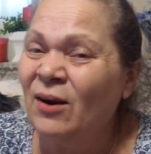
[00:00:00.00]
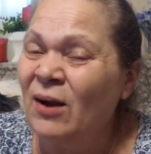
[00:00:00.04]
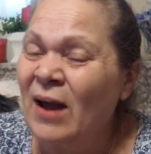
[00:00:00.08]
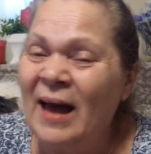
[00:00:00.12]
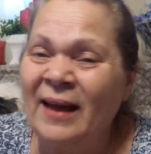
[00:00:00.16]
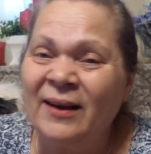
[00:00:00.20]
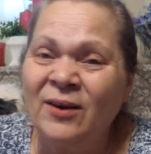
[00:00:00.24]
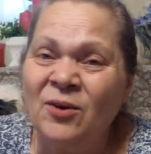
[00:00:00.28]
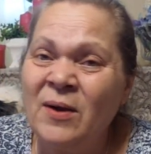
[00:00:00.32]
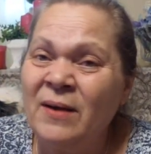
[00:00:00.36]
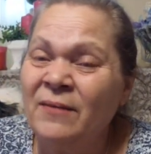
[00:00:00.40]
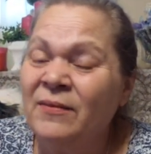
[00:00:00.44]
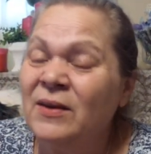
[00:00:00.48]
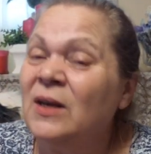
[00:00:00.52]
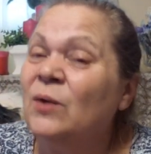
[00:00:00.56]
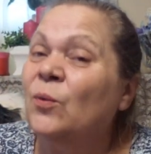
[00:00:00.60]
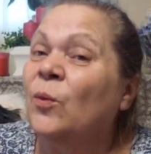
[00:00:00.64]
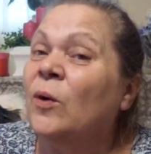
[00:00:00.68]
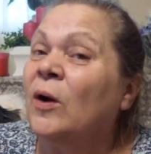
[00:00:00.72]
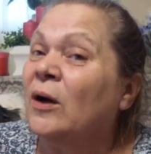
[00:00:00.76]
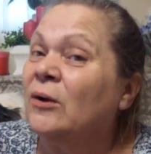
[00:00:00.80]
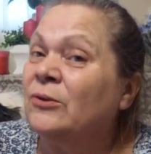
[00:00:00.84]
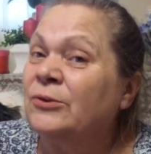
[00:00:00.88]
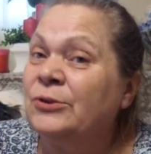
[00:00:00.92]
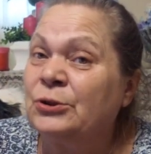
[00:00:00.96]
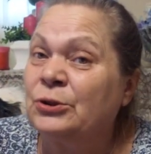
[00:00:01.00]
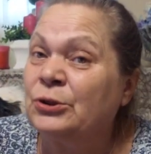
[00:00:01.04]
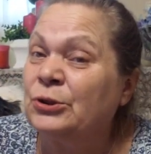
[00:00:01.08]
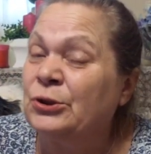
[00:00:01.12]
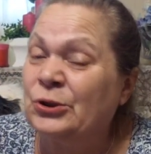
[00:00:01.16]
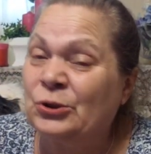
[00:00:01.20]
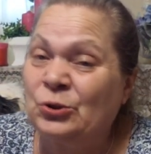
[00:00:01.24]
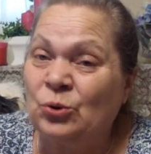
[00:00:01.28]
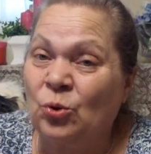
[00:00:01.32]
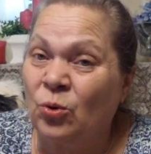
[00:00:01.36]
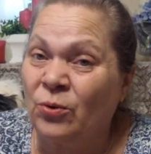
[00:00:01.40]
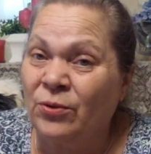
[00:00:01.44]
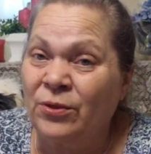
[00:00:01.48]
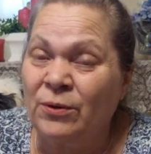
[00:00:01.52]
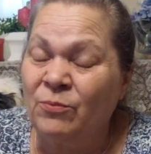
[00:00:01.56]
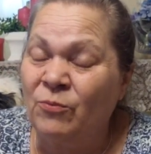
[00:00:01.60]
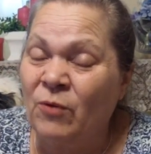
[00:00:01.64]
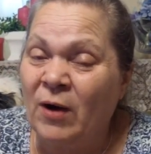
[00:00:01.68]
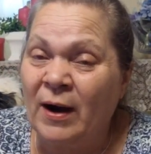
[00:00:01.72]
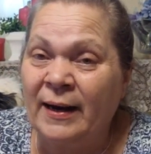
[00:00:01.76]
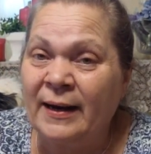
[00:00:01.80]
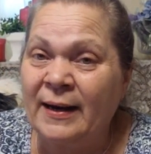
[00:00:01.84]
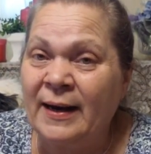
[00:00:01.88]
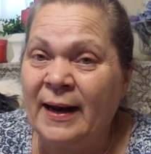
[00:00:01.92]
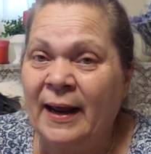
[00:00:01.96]
don't have anywhere else to store them
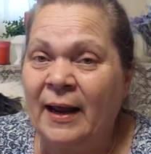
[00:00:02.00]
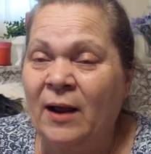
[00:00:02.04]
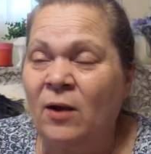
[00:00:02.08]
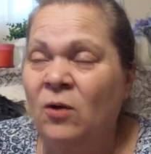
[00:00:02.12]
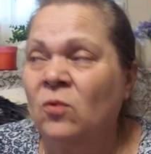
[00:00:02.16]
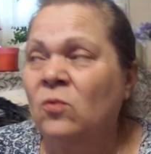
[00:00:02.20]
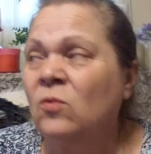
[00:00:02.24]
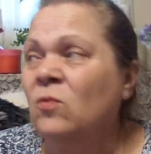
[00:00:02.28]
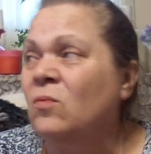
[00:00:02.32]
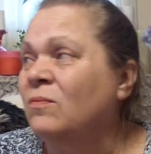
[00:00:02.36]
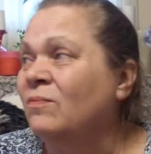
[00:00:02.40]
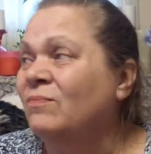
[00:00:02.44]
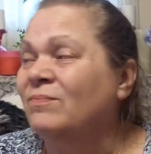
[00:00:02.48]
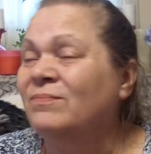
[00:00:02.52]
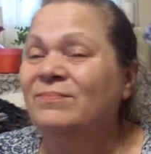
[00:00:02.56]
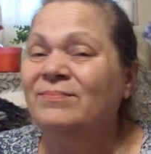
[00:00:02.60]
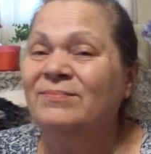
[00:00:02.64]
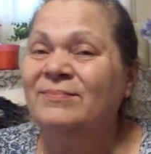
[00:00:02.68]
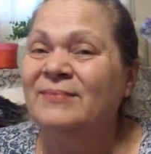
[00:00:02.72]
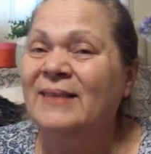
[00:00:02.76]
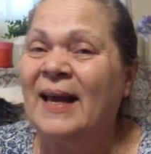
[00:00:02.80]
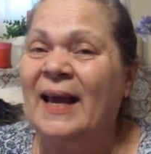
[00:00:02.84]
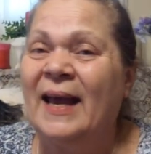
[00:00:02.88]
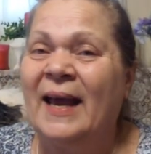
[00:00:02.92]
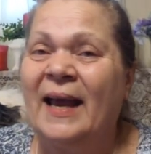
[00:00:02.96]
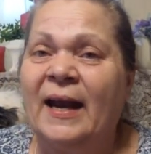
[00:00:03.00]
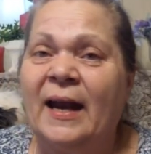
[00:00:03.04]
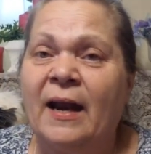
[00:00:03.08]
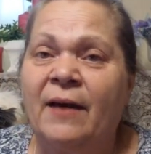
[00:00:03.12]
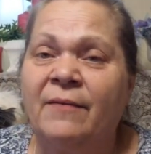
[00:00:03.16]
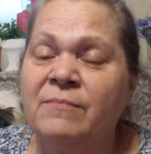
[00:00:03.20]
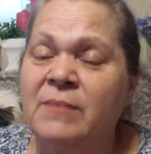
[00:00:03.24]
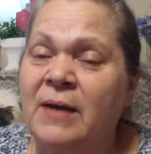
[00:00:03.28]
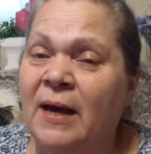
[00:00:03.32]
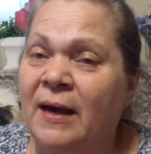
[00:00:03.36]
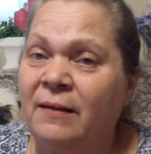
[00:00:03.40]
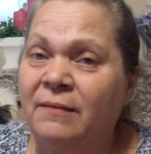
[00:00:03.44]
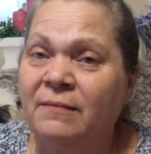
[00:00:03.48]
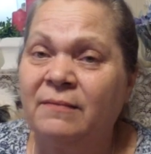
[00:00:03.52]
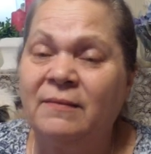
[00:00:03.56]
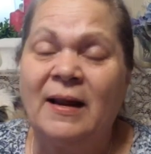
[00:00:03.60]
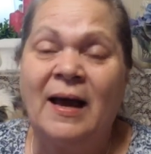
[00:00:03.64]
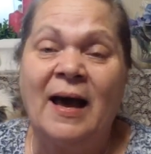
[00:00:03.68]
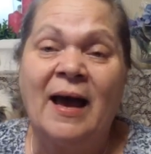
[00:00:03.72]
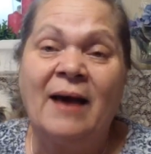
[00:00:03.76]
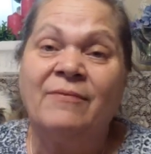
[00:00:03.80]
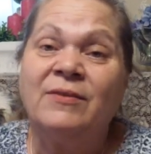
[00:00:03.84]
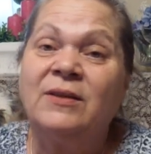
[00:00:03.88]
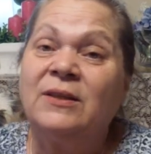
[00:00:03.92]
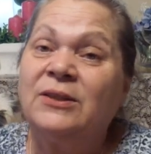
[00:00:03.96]
right now. And I
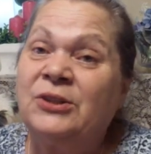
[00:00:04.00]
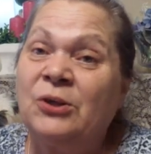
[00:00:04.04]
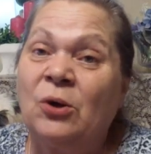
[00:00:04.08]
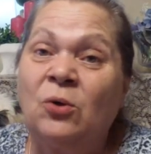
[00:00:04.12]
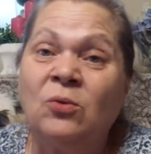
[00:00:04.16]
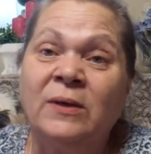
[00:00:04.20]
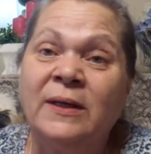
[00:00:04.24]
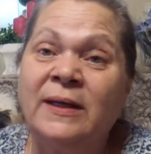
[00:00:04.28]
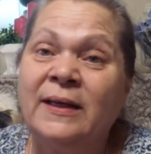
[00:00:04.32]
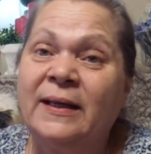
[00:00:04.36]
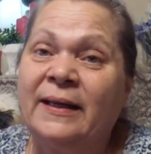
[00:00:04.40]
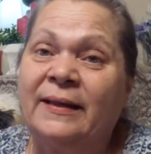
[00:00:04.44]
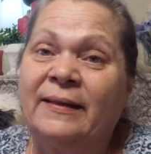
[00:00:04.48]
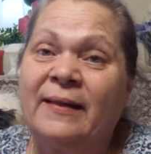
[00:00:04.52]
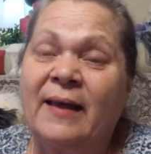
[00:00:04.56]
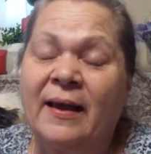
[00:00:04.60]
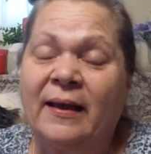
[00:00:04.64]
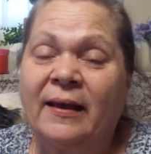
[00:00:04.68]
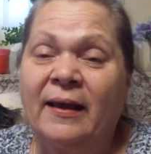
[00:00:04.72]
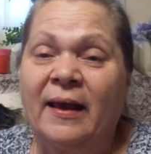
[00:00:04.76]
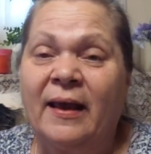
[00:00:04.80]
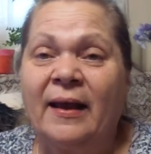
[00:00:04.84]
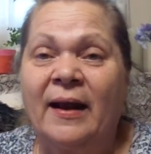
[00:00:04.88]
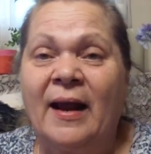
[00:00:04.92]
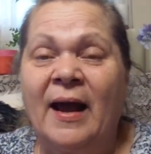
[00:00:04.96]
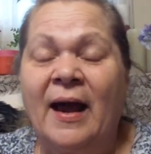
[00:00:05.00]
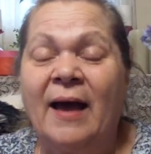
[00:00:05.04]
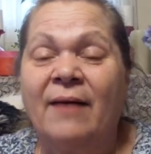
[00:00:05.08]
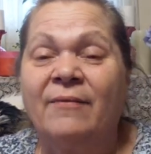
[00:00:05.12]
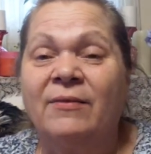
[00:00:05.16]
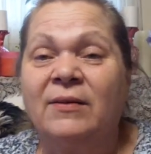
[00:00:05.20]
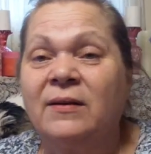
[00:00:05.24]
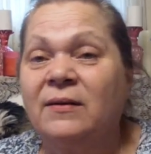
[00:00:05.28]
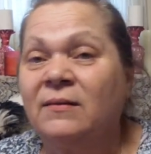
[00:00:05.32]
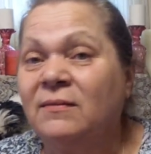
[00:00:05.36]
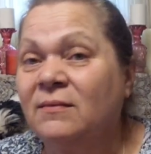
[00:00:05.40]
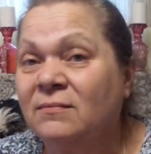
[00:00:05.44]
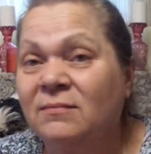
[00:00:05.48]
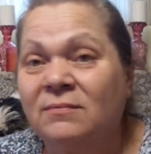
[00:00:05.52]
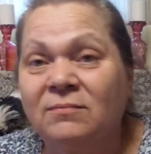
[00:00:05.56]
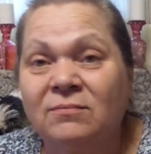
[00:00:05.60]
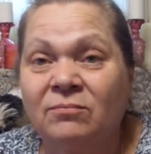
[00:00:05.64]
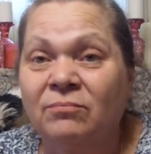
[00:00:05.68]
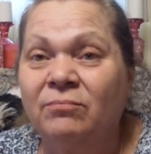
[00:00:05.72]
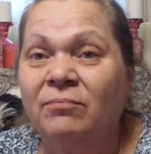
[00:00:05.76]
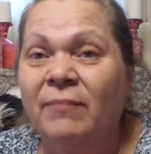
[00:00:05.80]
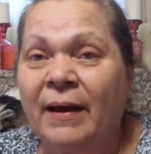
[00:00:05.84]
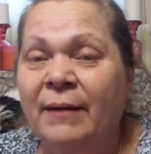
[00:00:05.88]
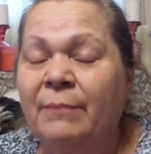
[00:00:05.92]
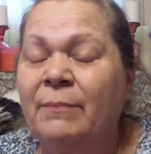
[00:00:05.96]
haven't sold anything yet. I haven't
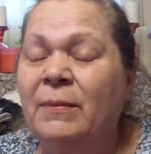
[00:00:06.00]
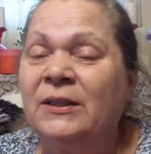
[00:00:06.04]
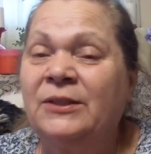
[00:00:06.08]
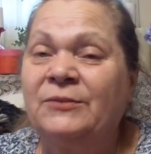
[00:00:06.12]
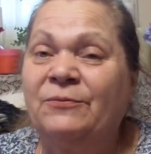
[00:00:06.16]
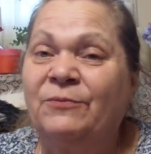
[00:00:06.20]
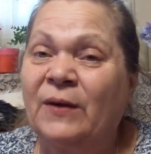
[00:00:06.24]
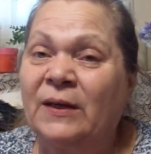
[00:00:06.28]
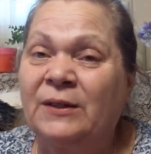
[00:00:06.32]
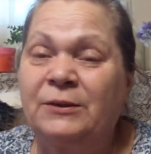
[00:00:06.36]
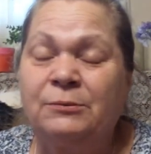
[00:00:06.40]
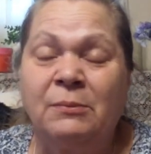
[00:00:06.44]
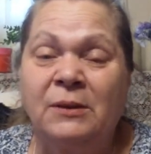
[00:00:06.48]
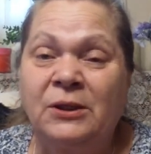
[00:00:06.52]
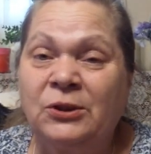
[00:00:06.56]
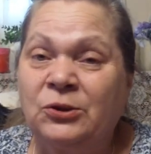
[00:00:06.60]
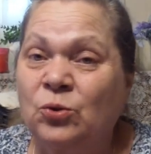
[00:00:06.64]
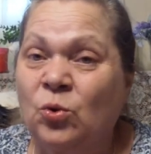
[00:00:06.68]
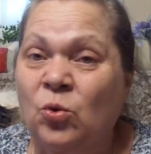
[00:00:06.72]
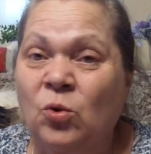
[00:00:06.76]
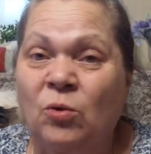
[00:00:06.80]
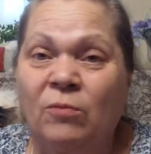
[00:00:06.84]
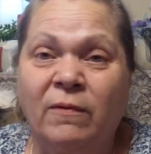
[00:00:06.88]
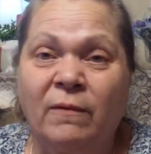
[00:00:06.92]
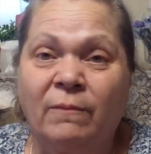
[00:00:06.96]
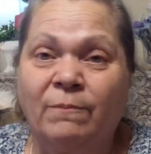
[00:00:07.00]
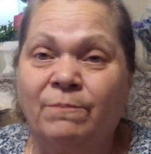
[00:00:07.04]
fixed my store